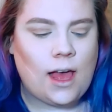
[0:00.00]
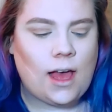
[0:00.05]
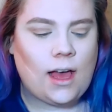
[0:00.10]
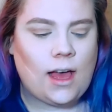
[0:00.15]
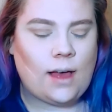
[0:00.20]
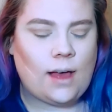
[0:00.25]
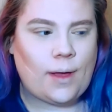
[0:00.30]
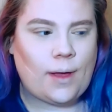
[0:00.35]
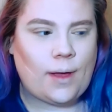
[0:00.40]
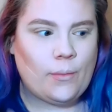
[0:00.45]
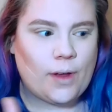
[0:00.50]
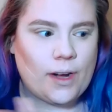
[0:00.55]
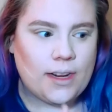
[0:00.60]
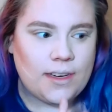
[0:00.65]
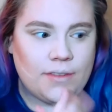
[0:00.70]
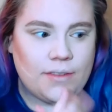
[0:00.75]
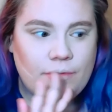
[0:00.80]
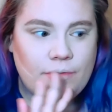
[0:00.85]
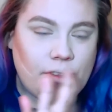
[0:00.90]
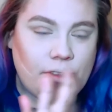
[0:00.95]
I want
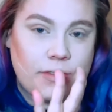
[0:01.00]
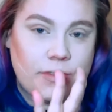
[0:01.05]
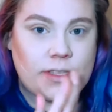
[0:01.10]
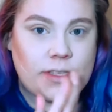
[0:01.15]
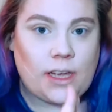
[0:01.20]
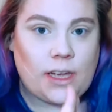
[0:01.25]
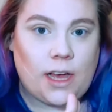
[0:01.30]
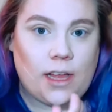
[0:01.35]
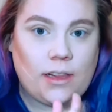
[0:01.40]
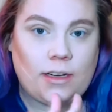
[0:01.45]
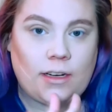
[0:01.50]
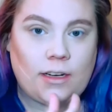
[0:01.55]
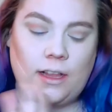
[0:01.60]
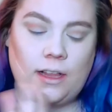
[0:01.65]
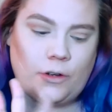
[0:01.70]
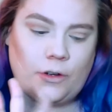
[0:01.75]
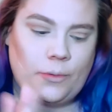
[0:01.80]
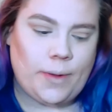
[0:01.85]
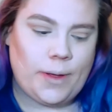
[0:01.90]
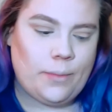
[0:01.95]
to diffuse the color
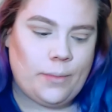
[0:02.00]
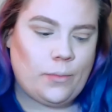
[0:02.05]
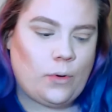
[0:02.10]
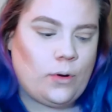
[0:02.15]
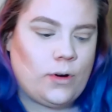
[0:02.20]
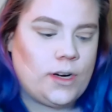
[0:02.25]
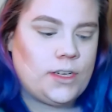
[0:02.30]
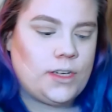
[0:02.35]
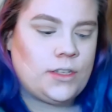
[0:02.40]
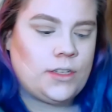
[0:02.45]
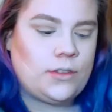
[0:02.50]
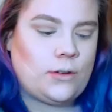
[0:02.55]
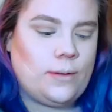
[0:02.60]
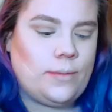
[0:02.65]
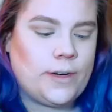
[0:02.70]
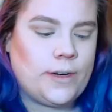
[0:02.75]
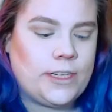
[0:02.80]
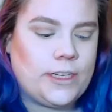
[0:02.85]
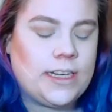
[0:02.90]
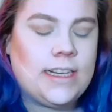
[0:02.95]
a little bit more, so
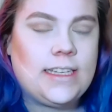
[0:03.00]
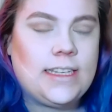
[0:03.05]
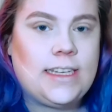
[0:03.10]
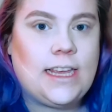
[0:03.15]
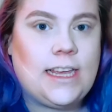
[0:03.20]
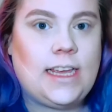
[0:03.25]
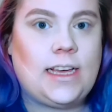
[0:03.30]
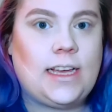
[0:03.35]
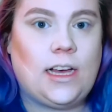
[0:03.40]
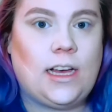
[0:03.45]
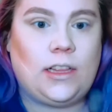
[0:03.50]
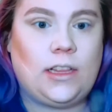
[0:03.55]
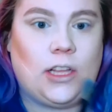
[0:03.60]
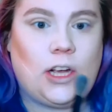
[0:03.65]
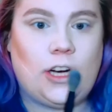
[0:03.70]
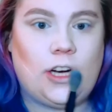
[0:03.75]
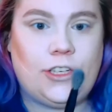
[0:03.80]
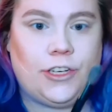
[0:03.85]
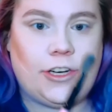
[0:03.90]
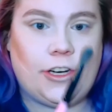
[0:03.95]
I'm just going to take a
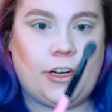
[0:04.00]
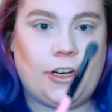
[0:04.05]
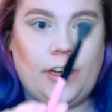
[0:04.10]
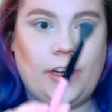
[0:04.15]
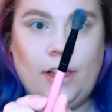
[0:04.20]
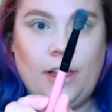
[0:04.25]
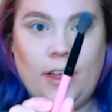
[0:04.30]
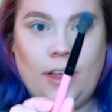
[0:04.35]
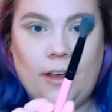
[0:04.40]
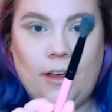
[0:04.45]
larger,